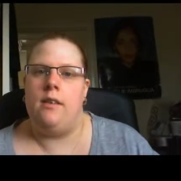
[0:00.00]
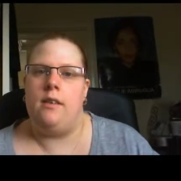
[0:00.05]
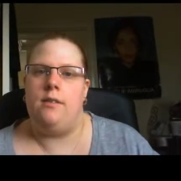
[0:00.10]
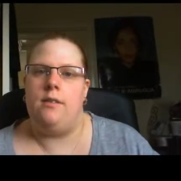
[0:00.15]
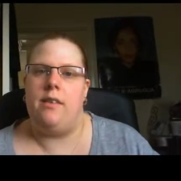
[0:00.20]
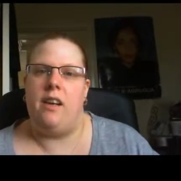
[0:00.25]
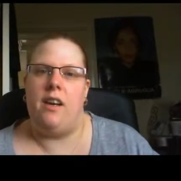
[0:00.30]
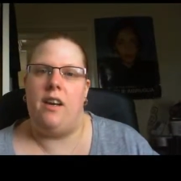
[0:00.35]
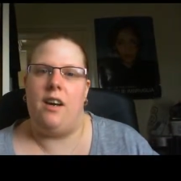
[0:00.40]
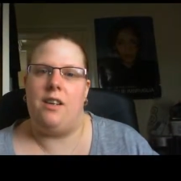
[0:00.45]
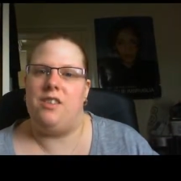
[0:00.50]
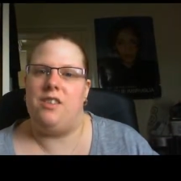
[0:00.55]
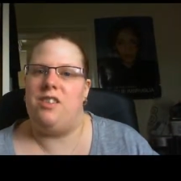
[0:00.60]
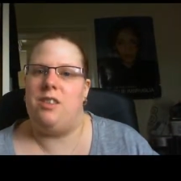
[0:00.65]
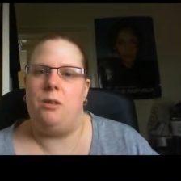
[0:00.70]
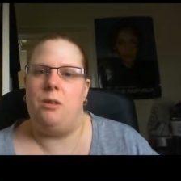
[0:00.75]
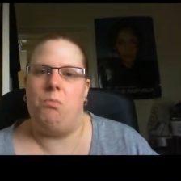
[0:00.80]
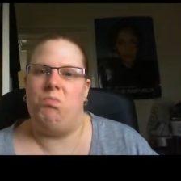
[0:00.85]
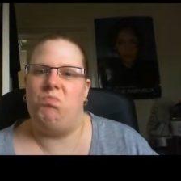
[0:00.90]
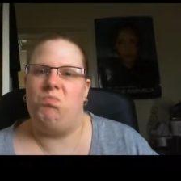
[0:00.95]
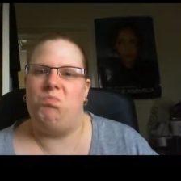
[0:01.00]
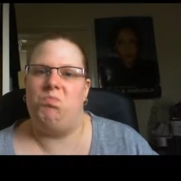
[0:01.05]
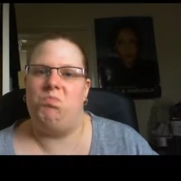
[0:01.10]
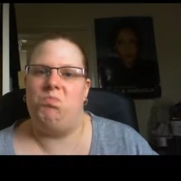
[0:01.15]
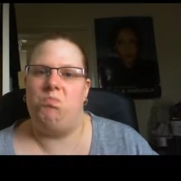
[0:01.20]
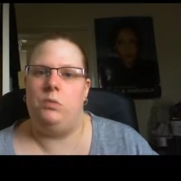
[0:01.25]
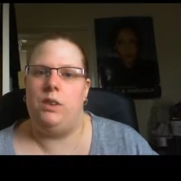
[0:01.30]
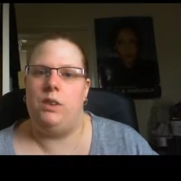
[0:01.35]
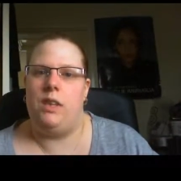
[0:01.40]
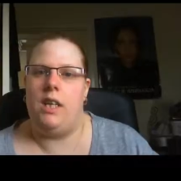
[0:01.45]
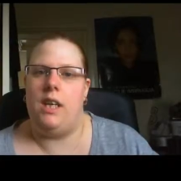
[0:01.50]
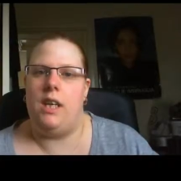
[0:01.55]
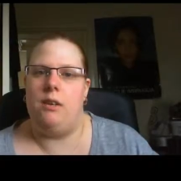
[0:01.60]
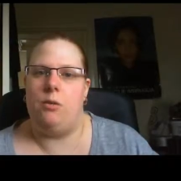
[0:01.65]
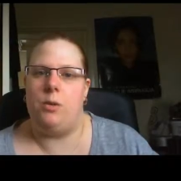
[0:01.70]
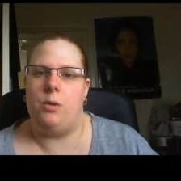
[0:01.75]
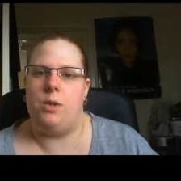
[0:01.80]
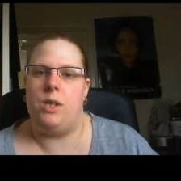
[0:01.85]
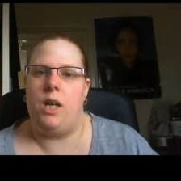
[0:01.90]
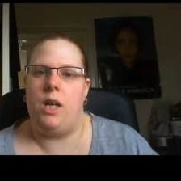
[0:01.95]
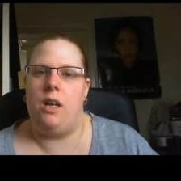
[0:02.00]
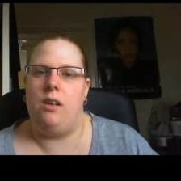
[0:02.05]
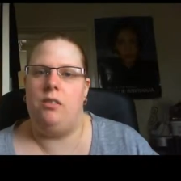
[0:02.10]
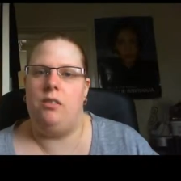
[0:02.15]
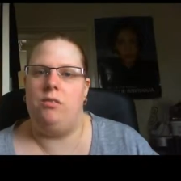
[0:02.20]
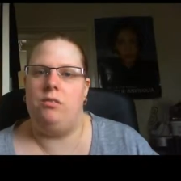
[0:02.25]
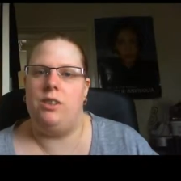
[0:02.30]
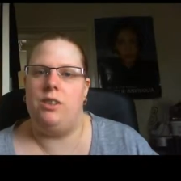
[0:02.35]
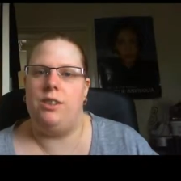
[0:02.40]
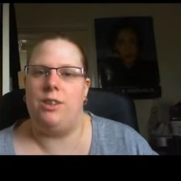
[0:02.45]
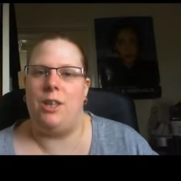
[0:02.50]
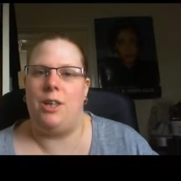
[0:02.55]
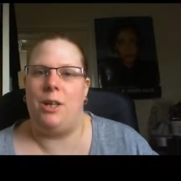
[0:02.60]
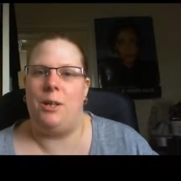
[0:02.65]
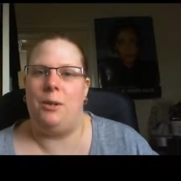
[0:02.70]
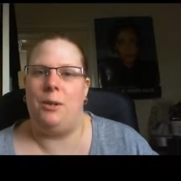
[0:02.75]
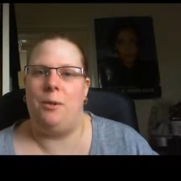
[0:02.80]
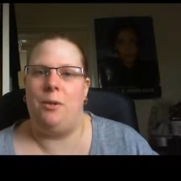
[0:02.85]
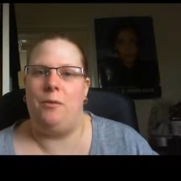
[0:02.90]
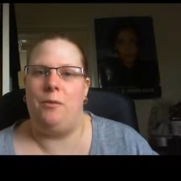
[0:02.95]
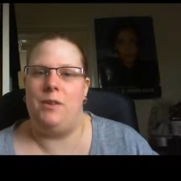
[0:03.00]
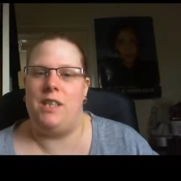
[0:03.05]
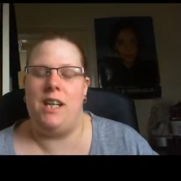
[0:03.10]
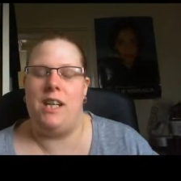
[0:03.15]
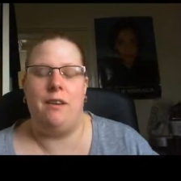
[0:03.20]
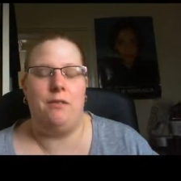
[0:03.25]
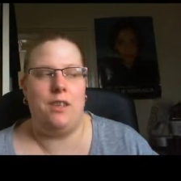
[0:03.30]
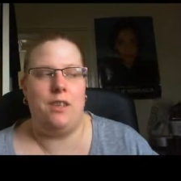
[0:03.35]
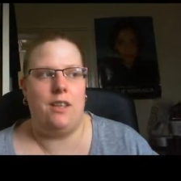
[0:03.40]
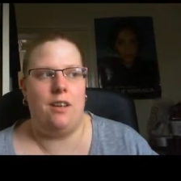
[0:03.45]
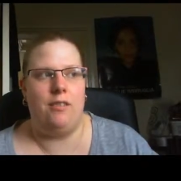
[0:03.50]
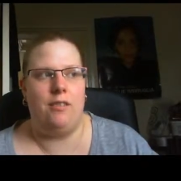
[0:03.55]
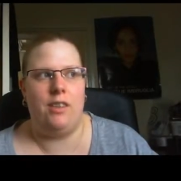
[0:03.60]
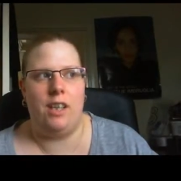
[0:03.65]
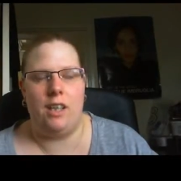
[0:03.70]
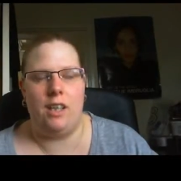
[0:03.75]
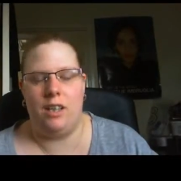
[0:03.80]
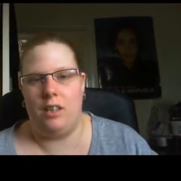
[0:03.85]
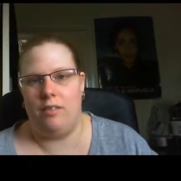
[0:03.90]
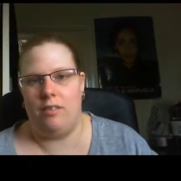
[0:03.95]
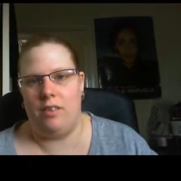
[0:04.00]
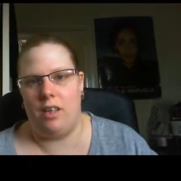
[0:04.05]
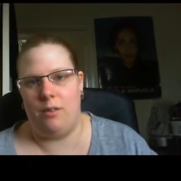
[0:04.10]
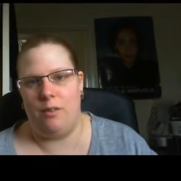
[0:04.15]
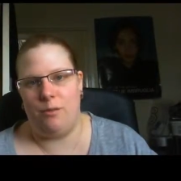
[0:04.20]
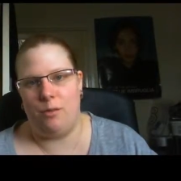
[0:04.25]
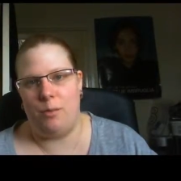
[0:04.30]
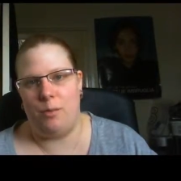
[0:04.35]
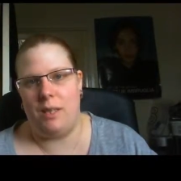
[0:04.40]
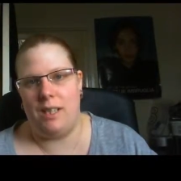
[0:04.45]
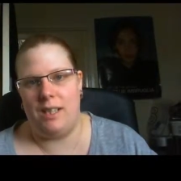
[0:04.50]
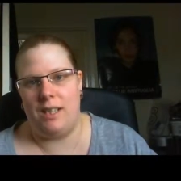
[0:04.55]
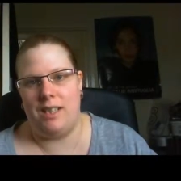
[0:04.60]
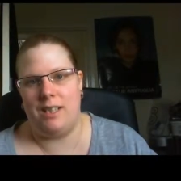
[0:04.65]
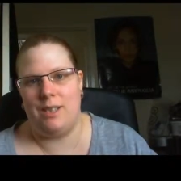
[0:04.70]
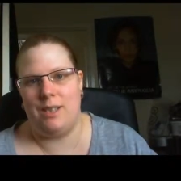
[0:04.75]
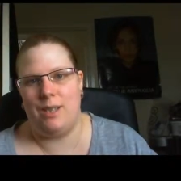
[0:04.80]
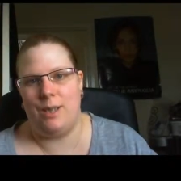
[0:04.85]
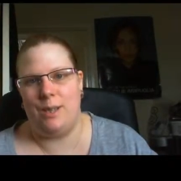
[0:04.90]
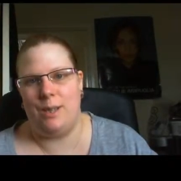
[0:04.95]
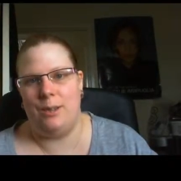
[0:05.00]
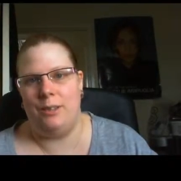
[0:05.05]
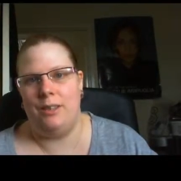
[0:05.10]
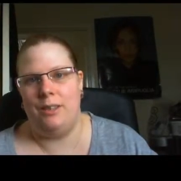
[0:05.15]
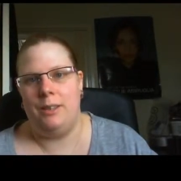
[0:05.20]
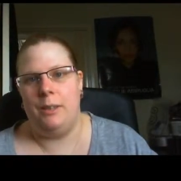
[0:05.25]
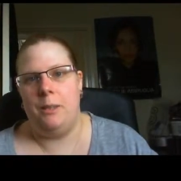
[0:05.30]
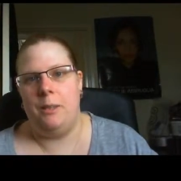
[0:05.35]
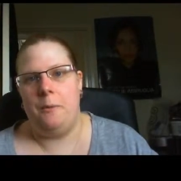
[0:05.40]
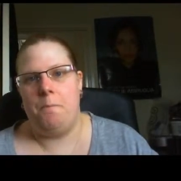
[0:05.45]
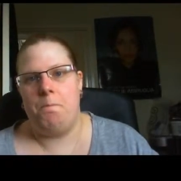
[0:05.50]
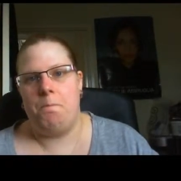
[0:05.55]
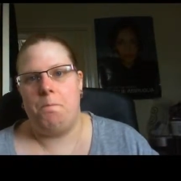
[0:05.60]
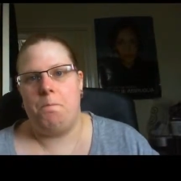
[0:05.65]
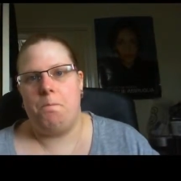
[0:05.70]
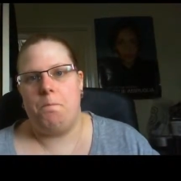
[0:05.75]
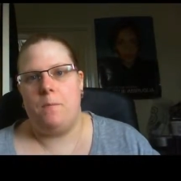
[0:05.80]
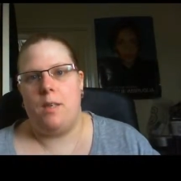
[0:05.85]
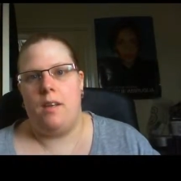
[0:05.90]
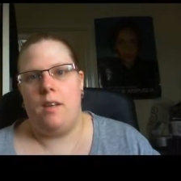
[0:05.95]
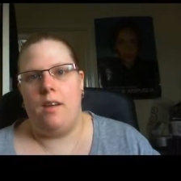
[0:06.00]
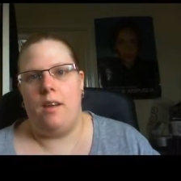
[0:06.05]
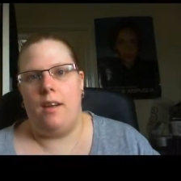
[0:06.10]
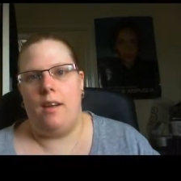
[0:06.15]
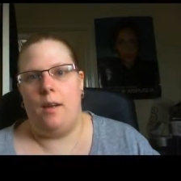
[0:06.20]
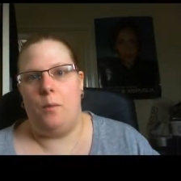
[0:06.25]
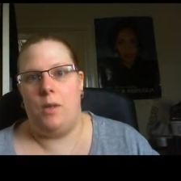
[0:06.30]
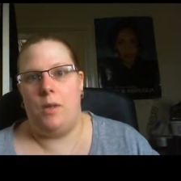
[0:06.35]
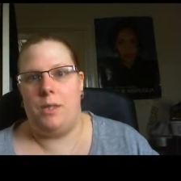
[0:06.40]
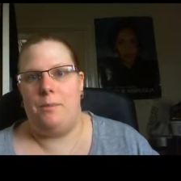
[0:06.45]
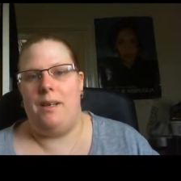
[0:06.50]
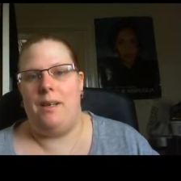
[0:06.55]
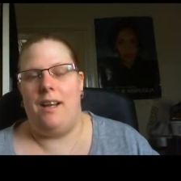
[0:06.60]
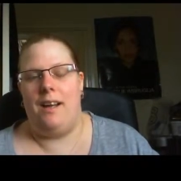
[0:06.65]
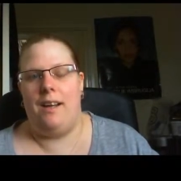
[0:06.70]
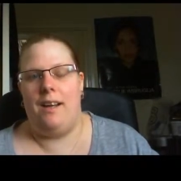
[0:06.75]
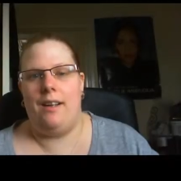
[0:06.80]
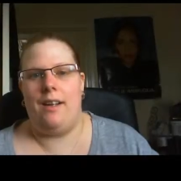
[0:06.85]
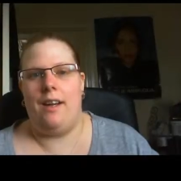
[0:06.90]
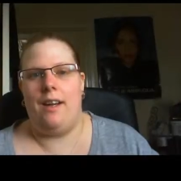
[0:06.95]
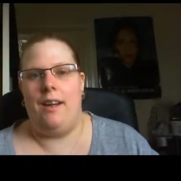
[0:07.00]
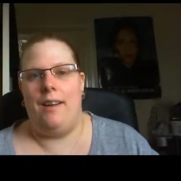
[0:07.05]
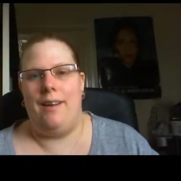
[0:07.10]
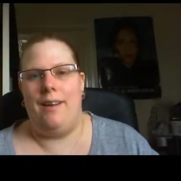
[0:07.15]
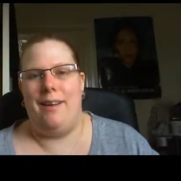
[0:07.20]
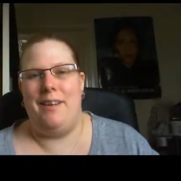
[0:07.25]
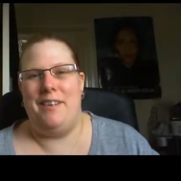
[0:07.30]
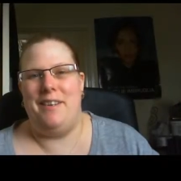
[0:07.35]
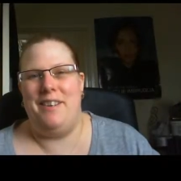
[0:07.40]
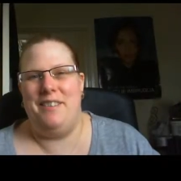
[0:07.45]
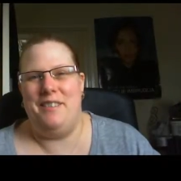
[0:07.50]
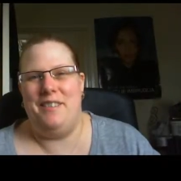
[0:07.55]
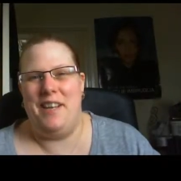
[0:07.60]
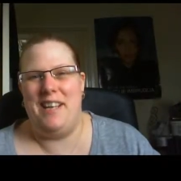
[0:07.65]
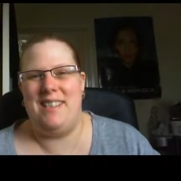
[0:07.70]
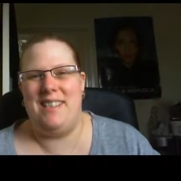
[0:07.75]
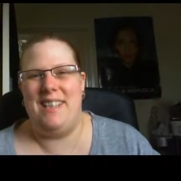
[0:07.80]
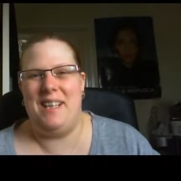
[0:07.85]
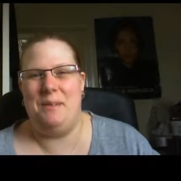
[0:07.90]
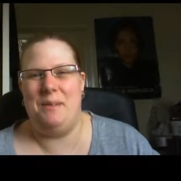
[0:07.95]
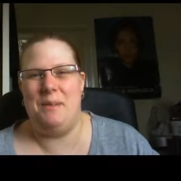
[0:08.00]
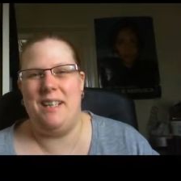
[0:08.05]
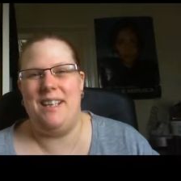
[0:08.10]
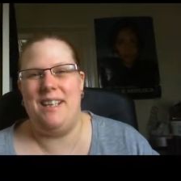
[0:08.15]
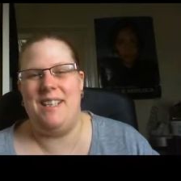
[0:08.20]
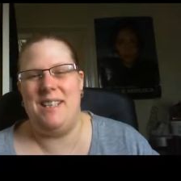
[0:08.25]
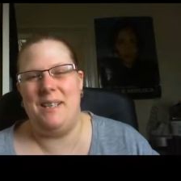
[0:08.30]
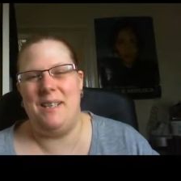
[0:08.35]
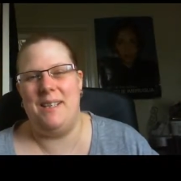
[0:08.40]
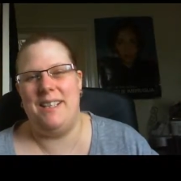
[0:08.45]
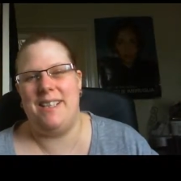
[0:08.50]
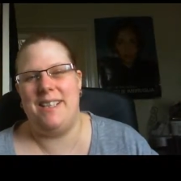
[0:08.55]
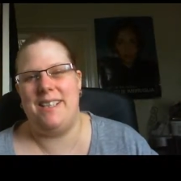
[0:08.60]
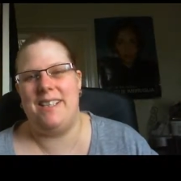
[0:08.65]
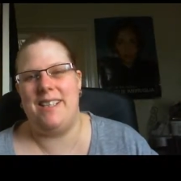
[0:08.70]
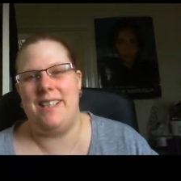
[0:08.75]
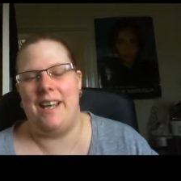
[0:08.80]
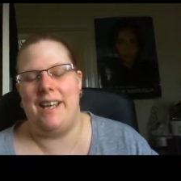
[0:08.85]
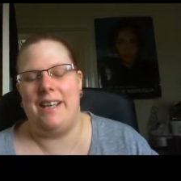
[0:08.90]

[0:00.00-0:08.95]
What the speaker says: the last year or so, so obviously everything I've learned from here, so wish me luck. First thing I'm going to do is